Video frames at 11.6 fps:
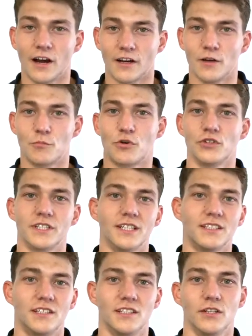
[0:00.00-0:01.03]
I'm going to
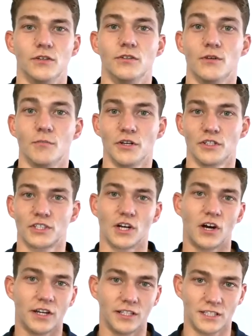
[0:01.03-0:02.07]
present to you the most
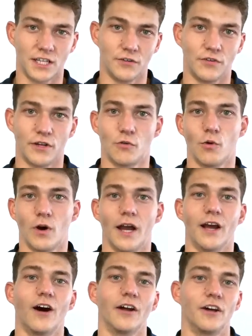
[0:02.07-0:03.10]
scientific way
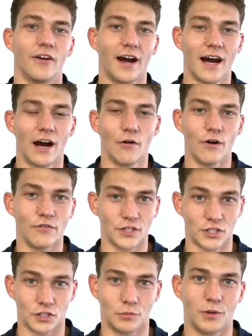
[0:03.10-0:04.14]
I know how of
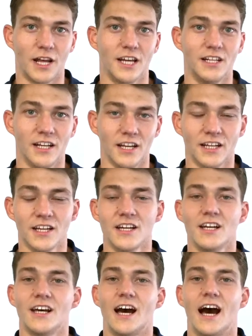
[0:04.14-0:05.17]
explaining
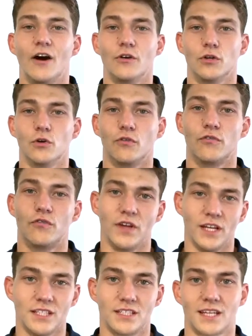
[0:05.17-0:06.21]
how your
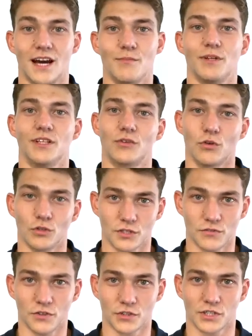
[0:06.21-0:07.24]
feet can be the cause
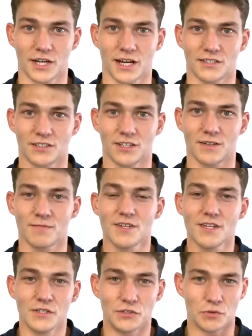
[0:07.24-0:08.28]
of your sciatica.
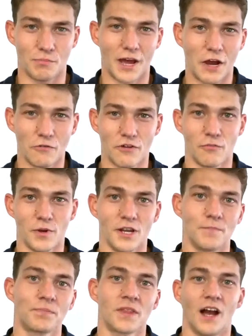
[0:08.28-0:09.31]
So bear with
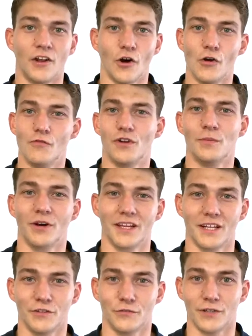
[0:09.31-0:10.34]
me, and hopefully by the
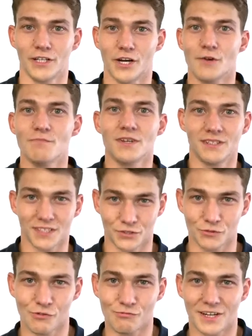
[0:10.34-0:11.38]
end of the video, this
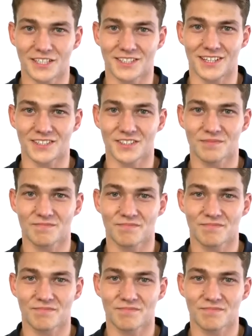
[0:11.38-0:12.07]
will all make sense.